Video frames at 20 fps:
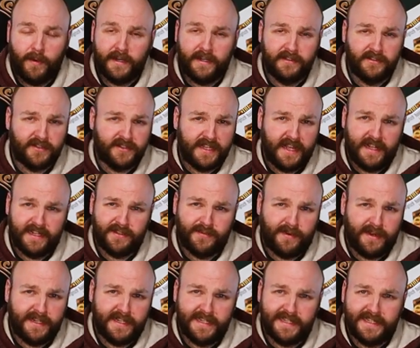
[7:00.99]
one understands
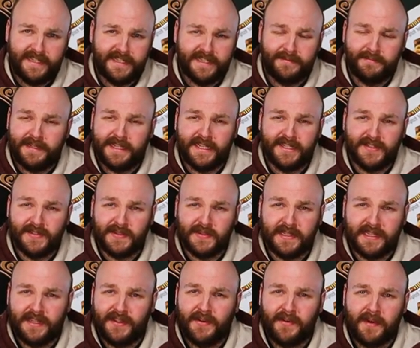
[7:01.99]
why this isn't being
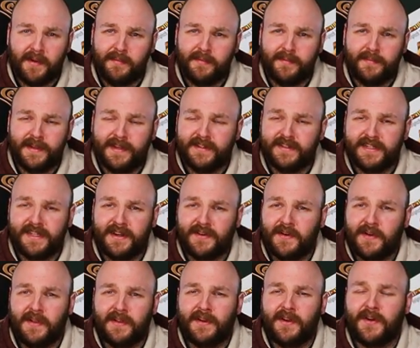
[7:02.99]
sold in Europe, because
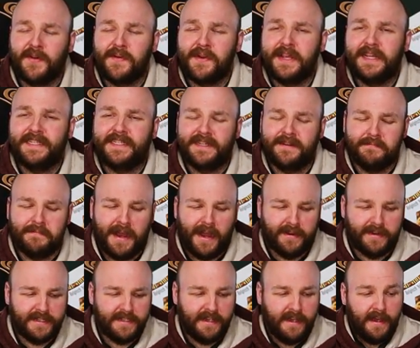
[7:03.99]
they're all crazy
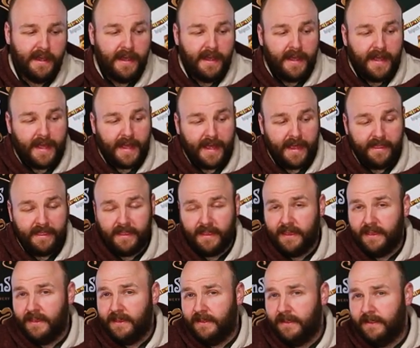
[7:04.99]
about it. And
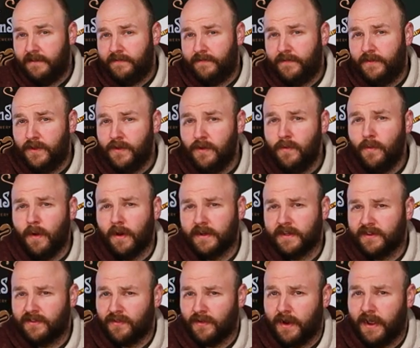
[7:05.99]
if you
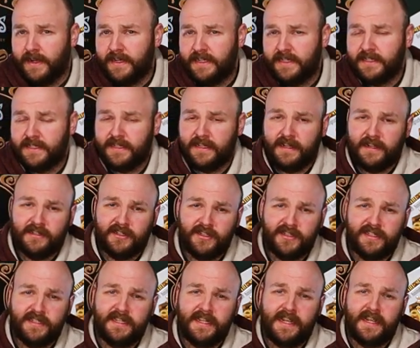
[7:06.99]
want to try this, I'll
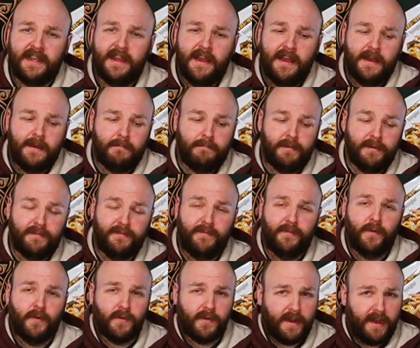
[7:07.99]
just say,
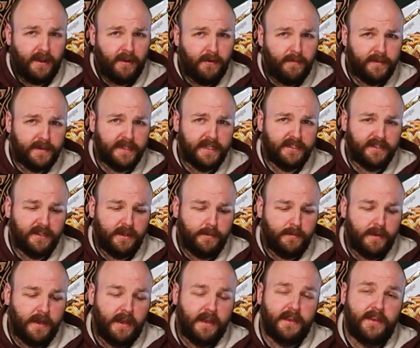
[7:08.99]
before I open this
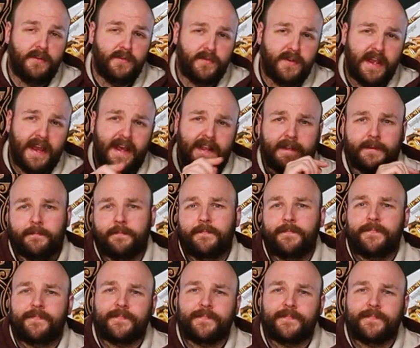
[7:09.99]
up, you can.